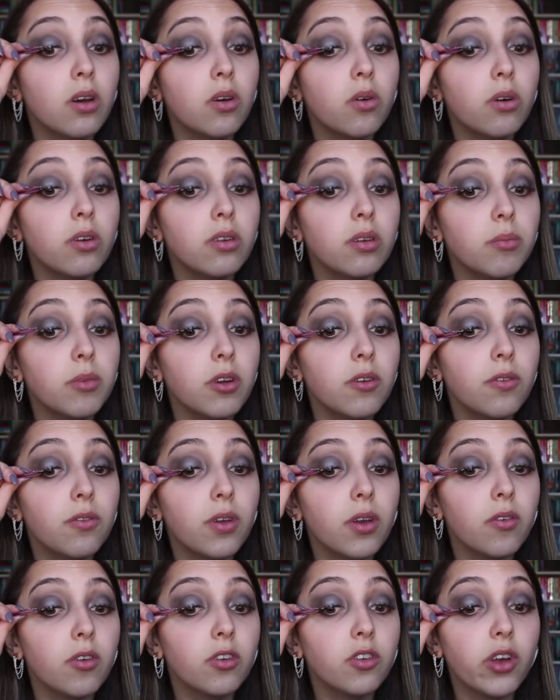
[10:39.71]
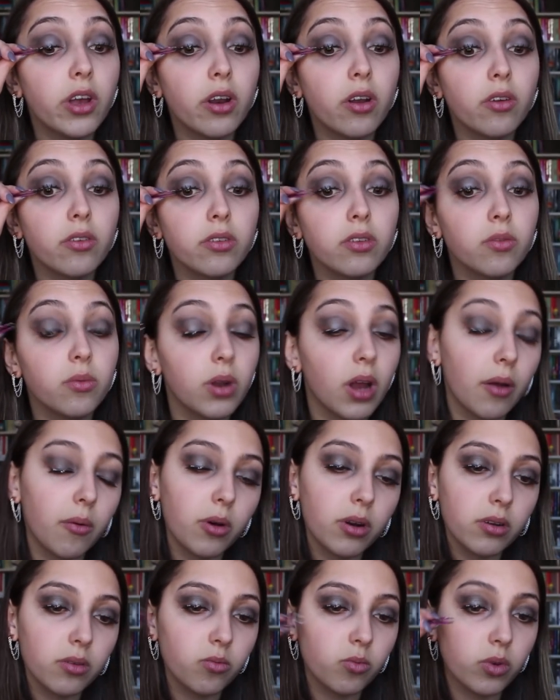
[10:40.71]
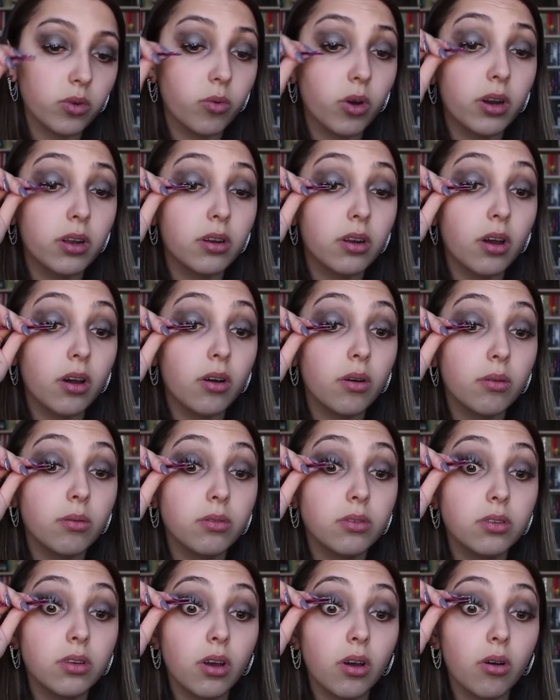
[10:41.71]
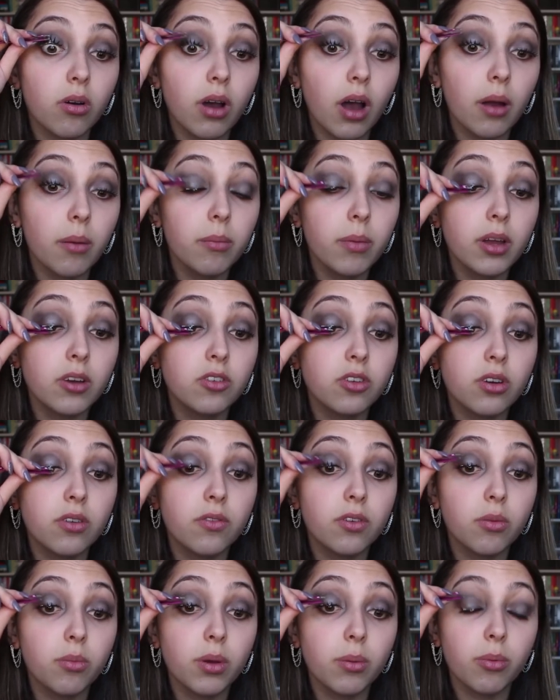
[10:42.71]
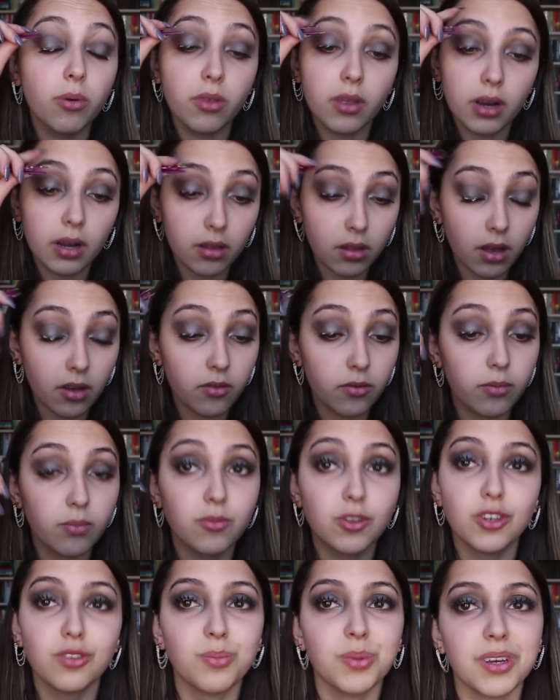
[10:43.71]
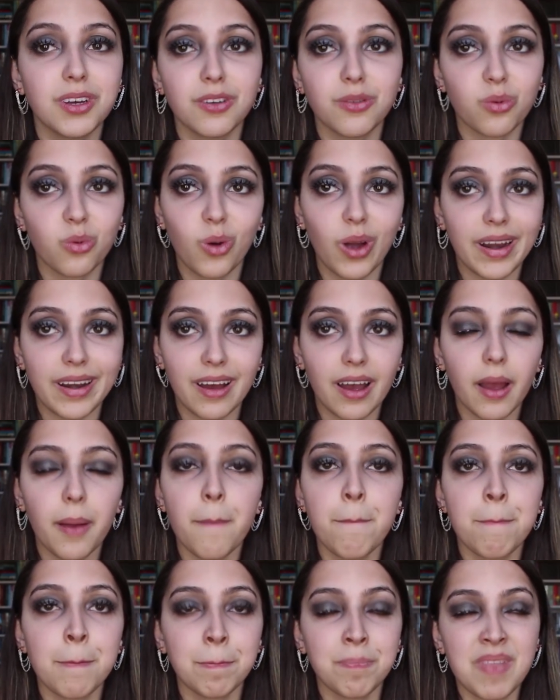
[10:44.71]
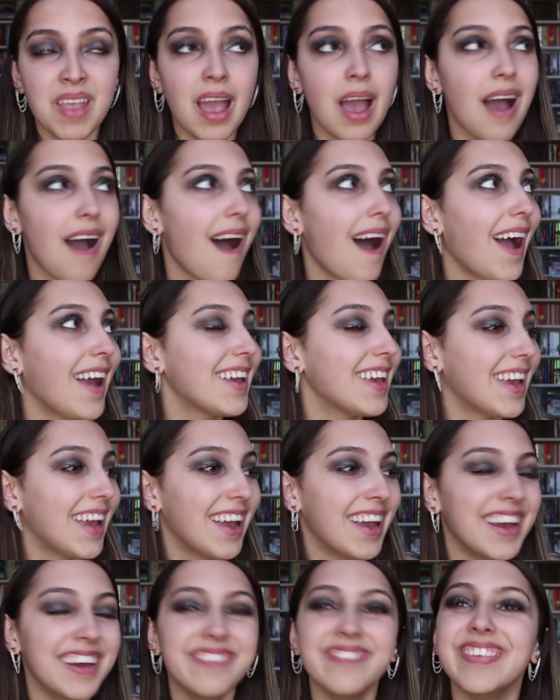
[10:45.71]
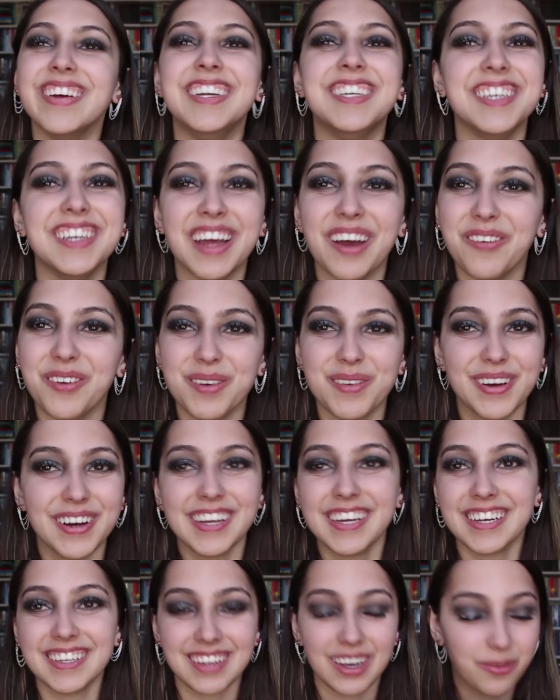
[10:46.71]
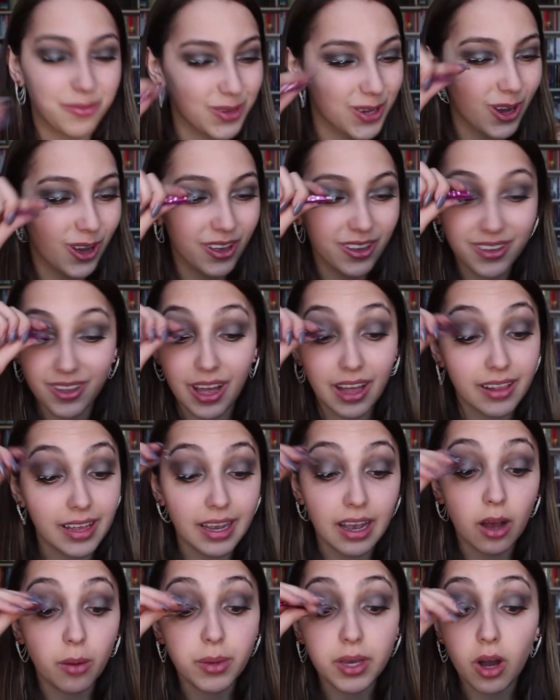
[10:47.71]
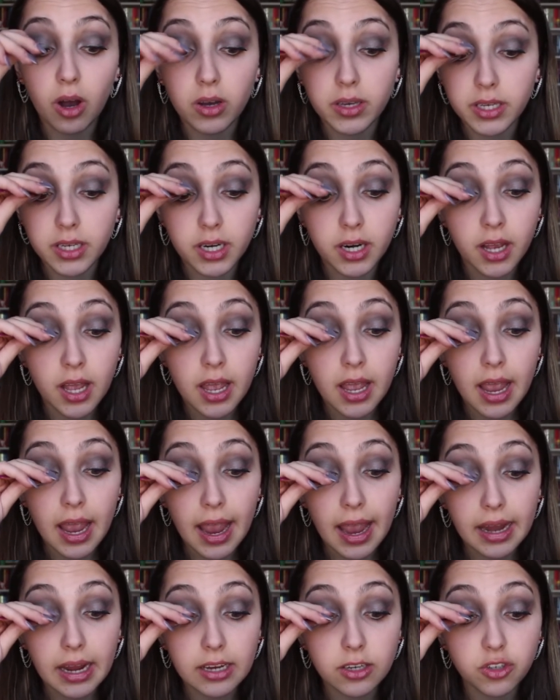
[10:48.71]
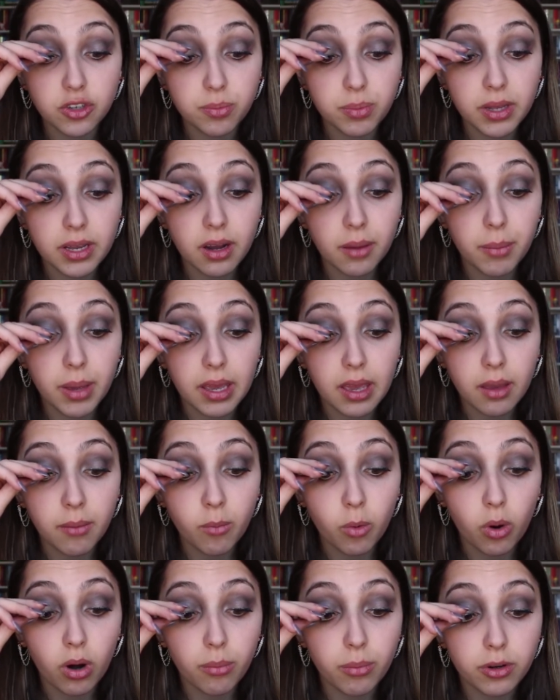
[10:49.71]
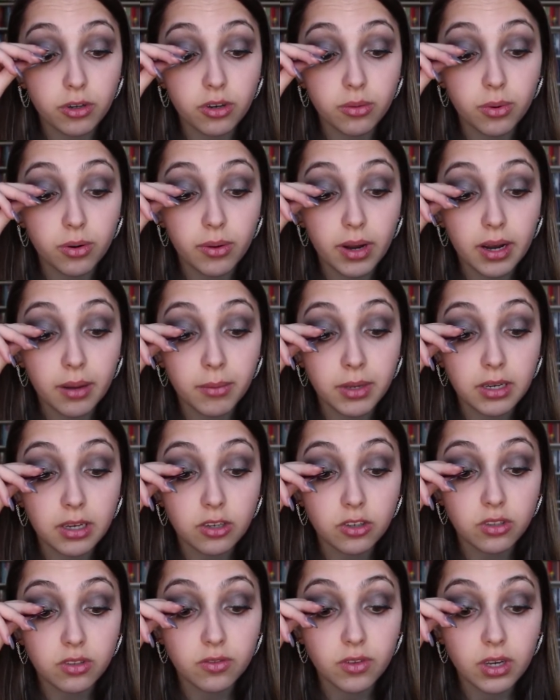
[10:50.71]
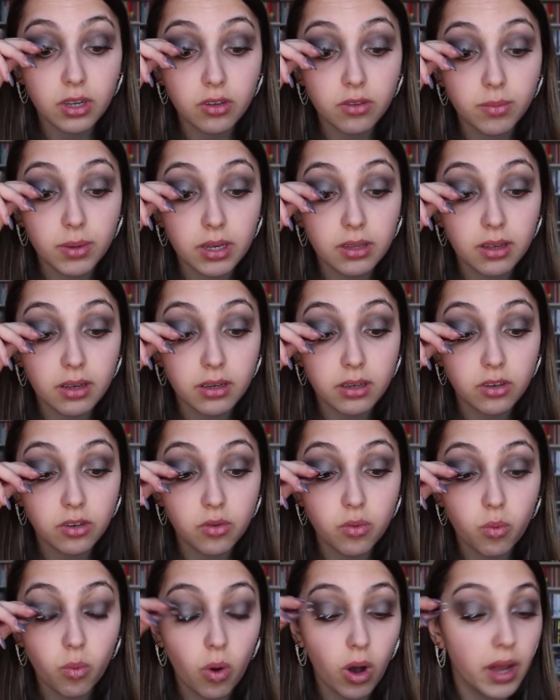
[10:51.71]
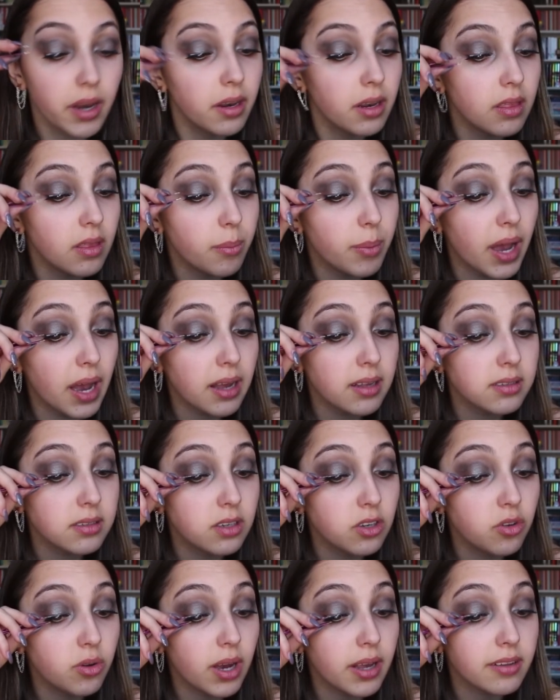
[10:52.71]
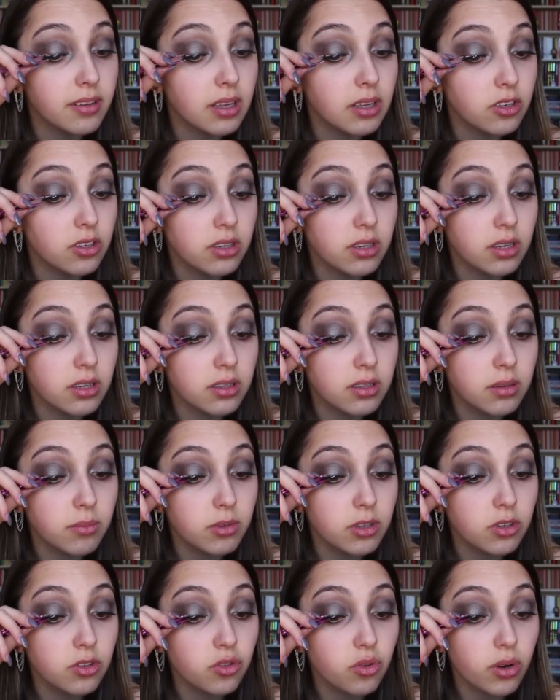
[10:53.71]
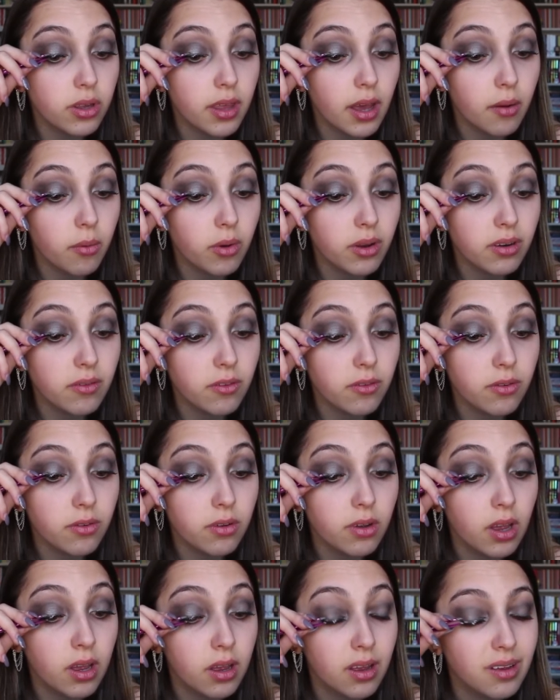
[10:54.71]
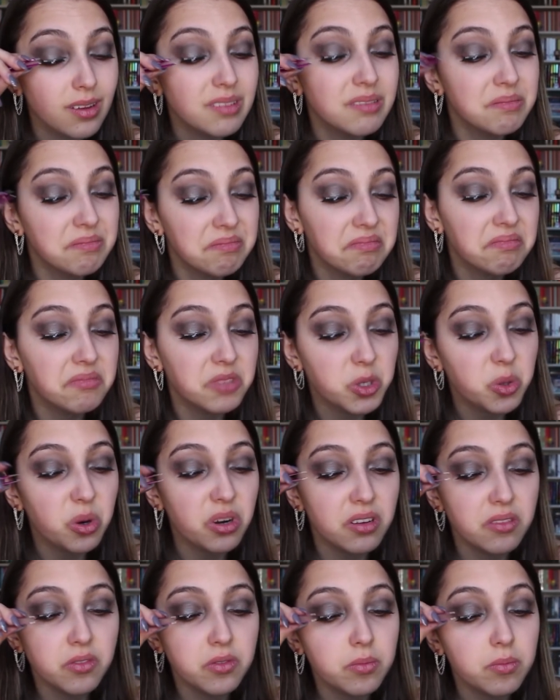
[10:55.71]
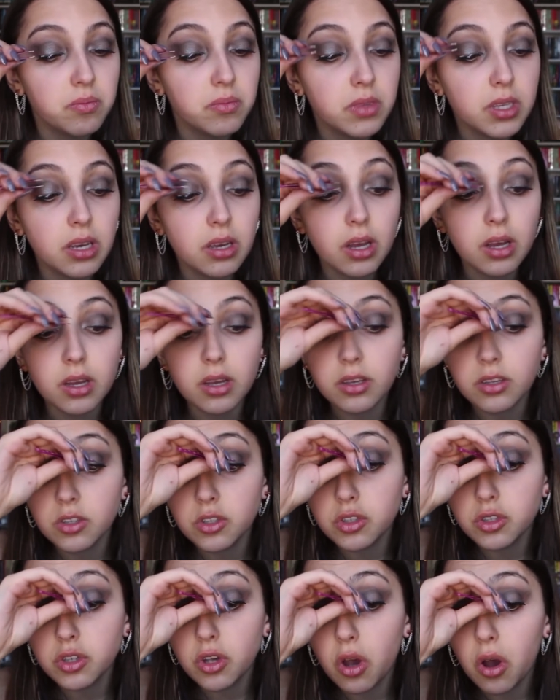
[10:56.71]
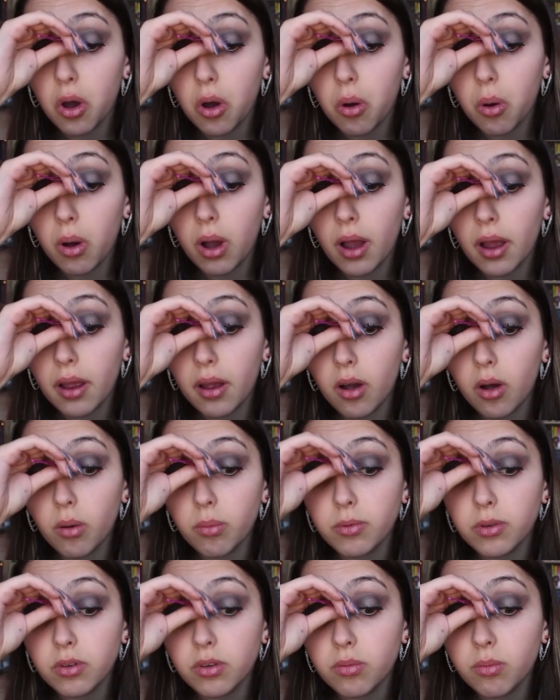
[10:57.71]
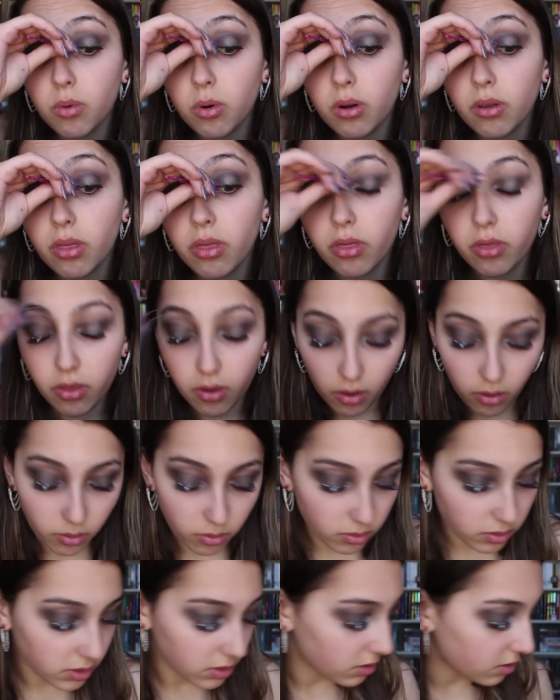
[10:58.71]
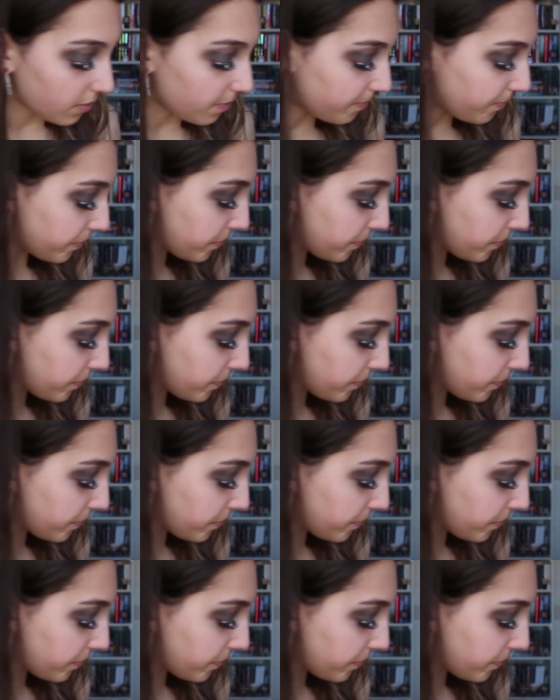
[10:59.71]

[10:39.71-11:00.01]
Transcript: Who are some of your favorite channels is what I want would want to know. So I'll mention a few people that I love just because why not? I can't mention everybody because I'll be all, like I'll be all year and I do plan on making more booktuber recommendations videos because I did do one in the past and you guys did seem to enjoy that one sort of so I hope to do more of those